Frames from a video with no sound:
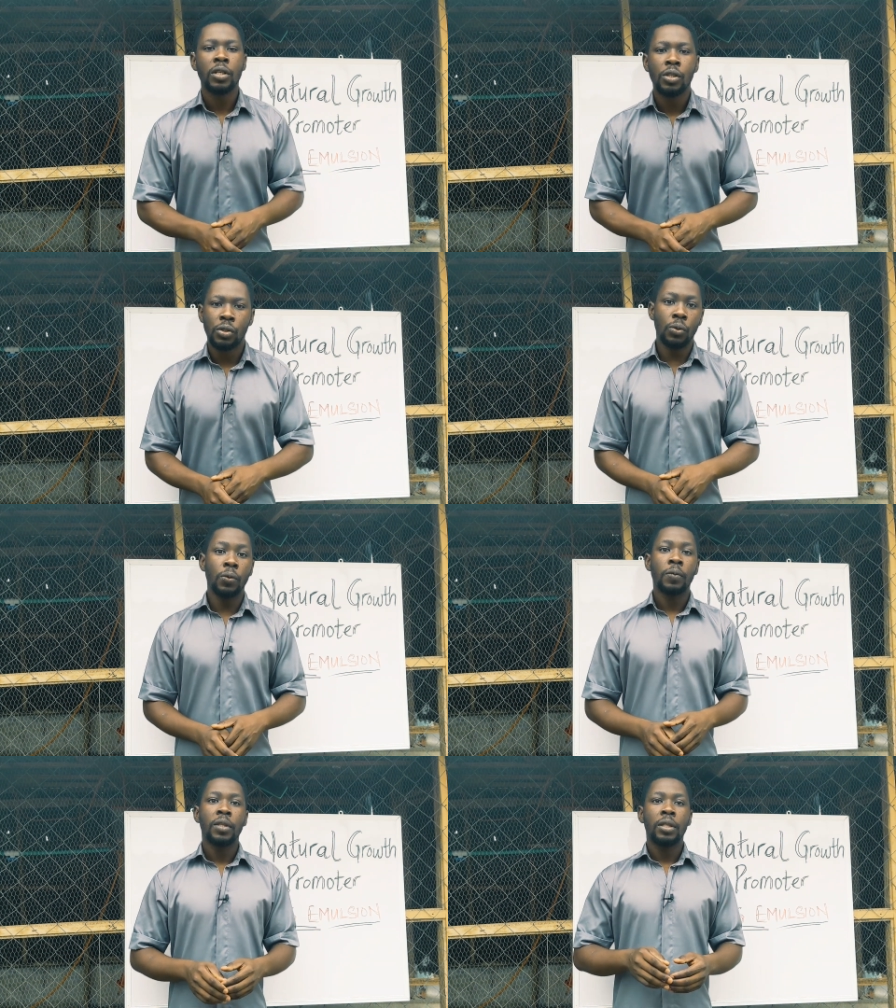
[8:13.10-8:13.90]
So
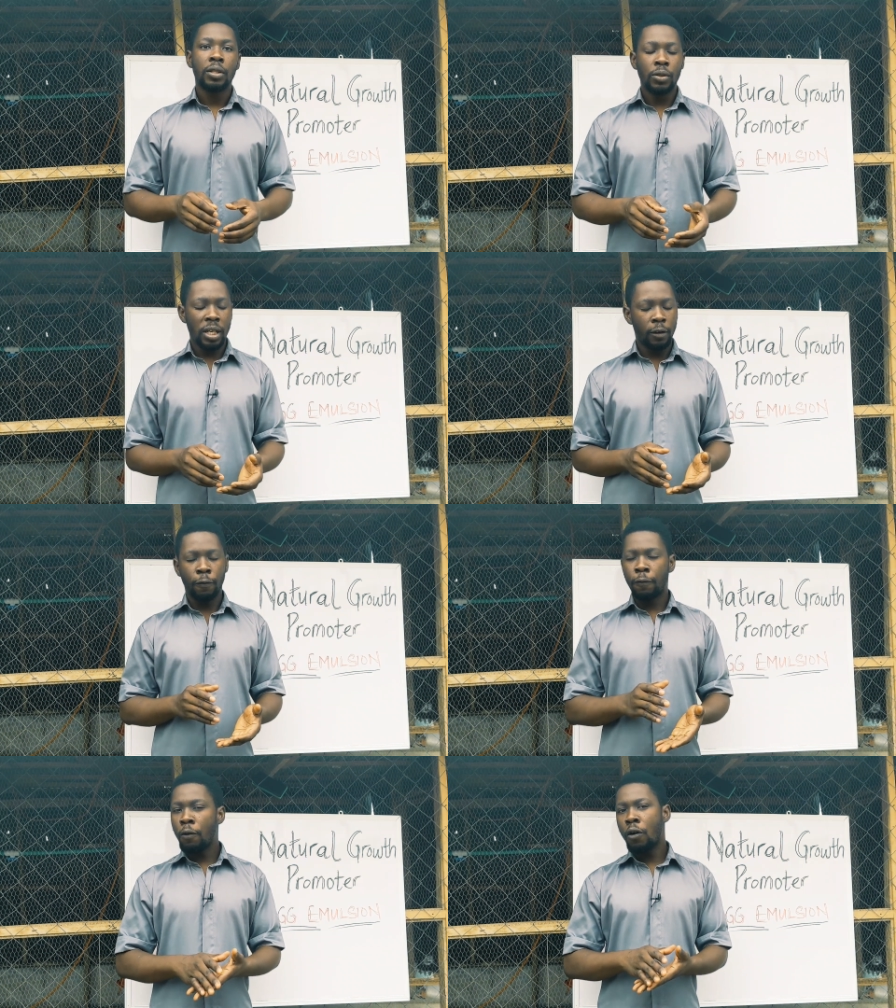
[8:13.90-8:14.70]
those are the
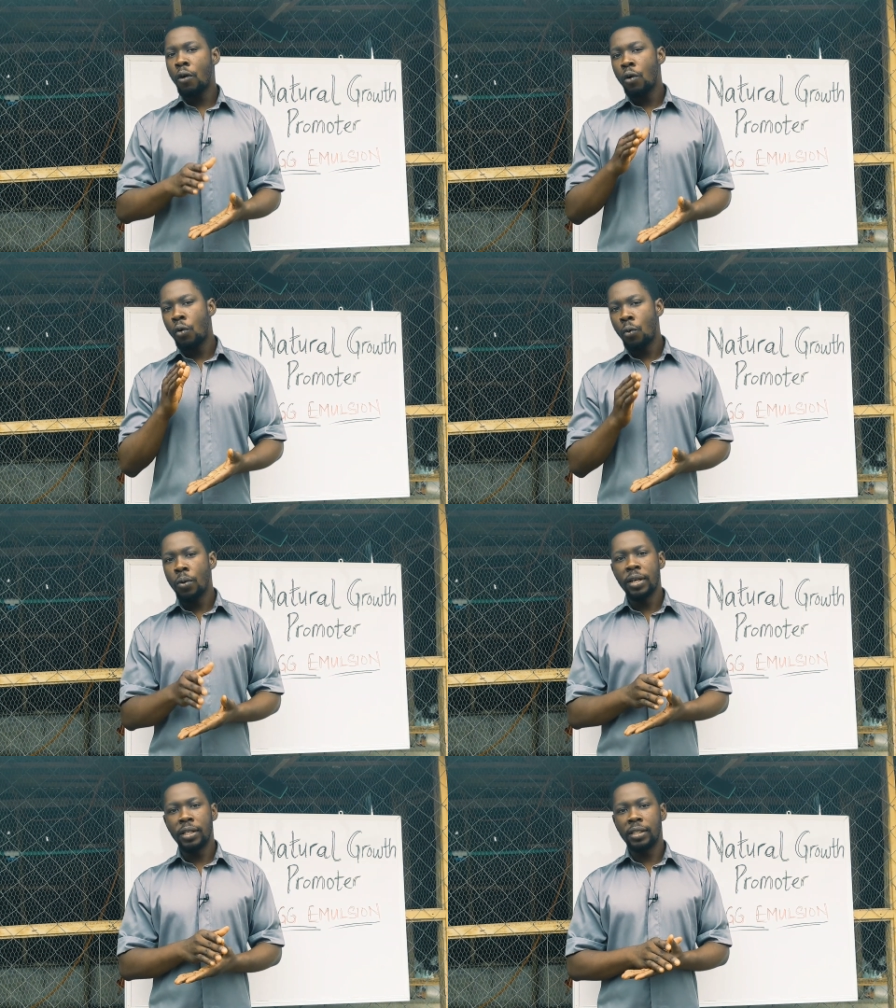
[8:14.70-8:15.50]
4
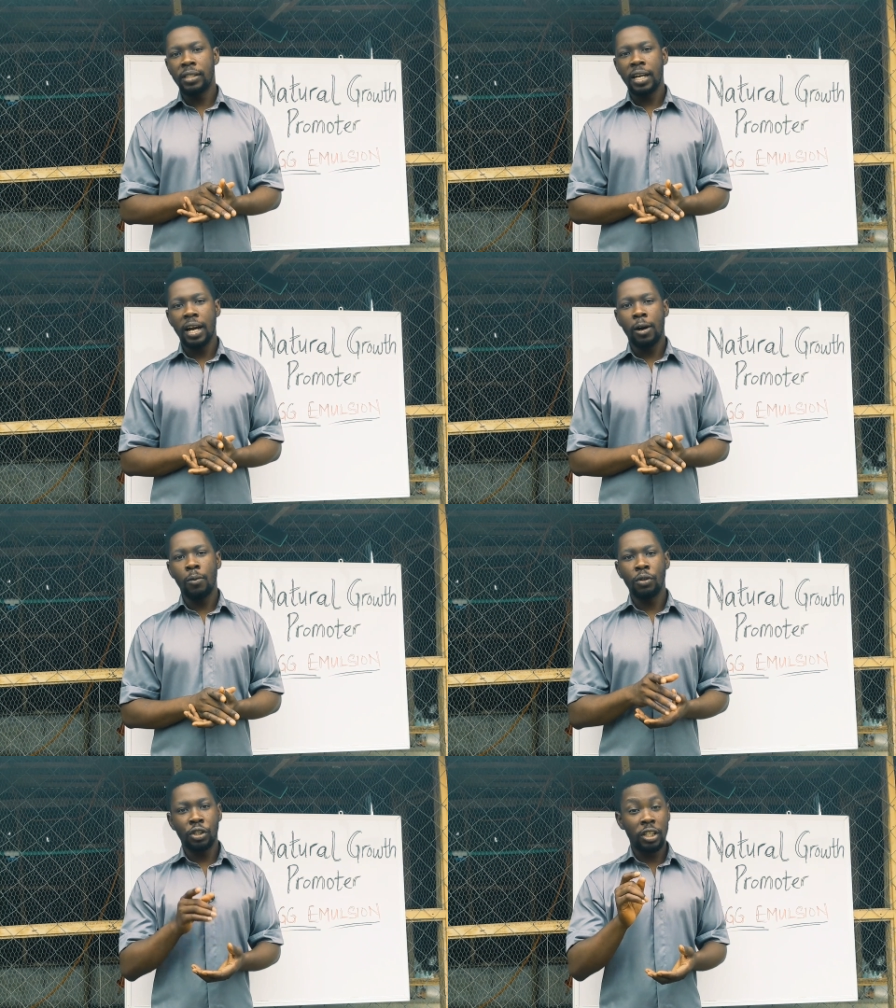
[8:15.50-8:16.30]
ways I will
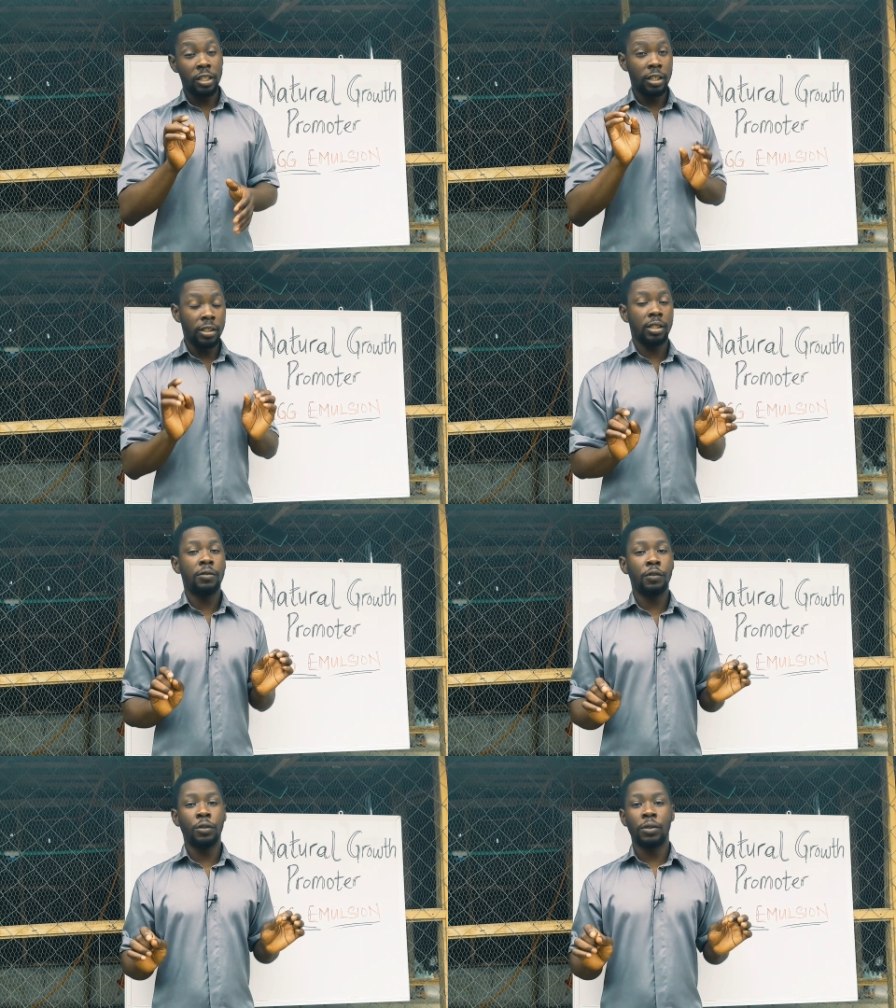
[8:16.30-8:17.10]
be sharing in this
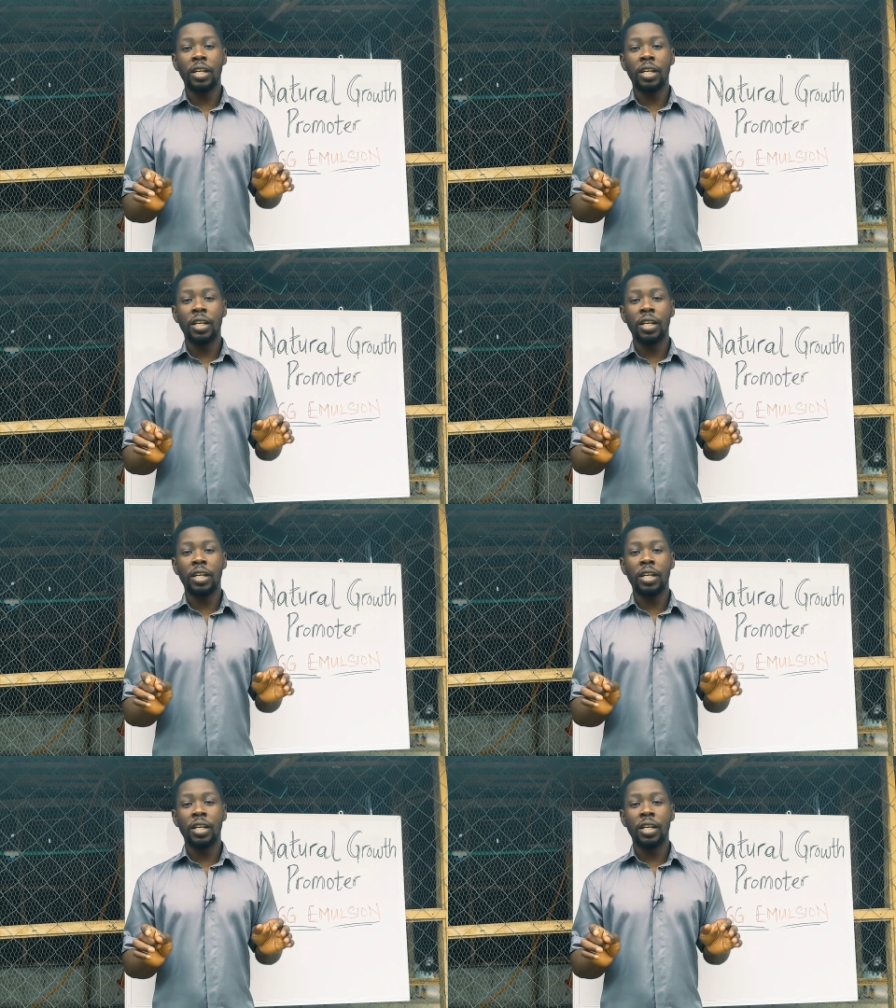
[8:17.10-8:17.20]
video.